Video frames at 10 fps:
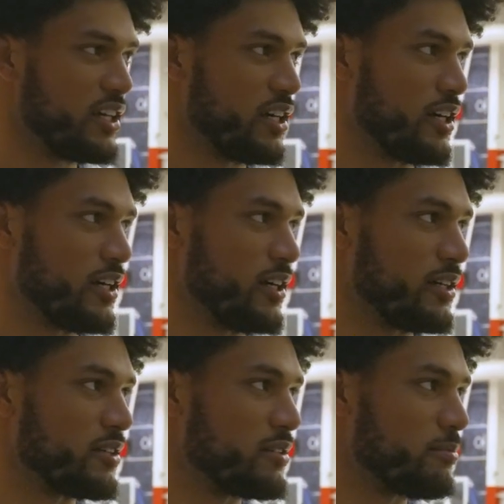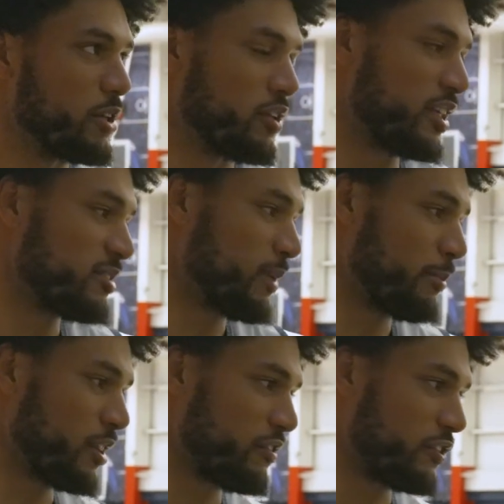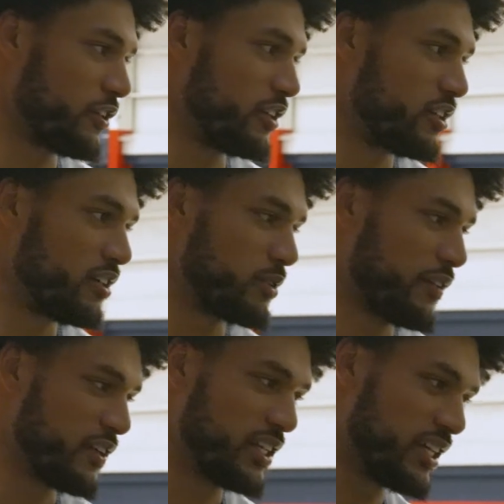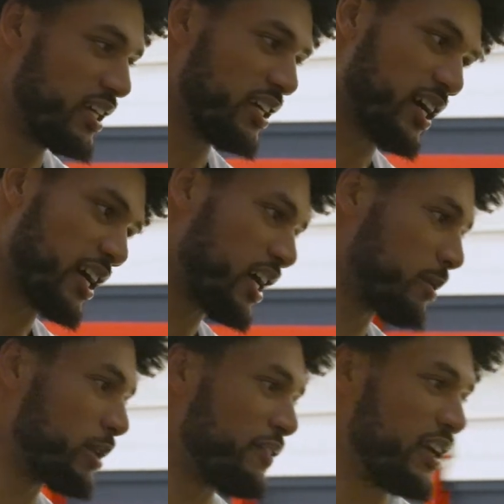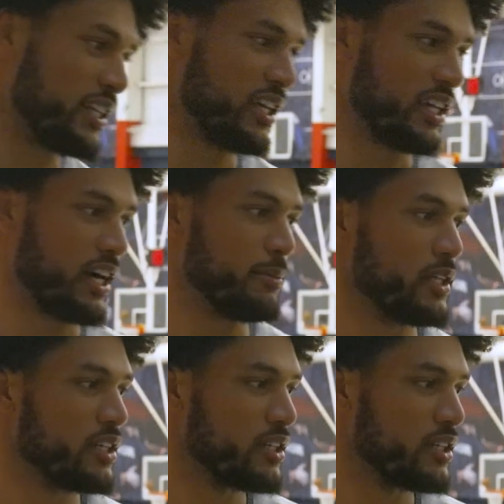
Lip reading: You know, that's just my brother for real. Whatever he need, I got him. Whatever I need, he got me.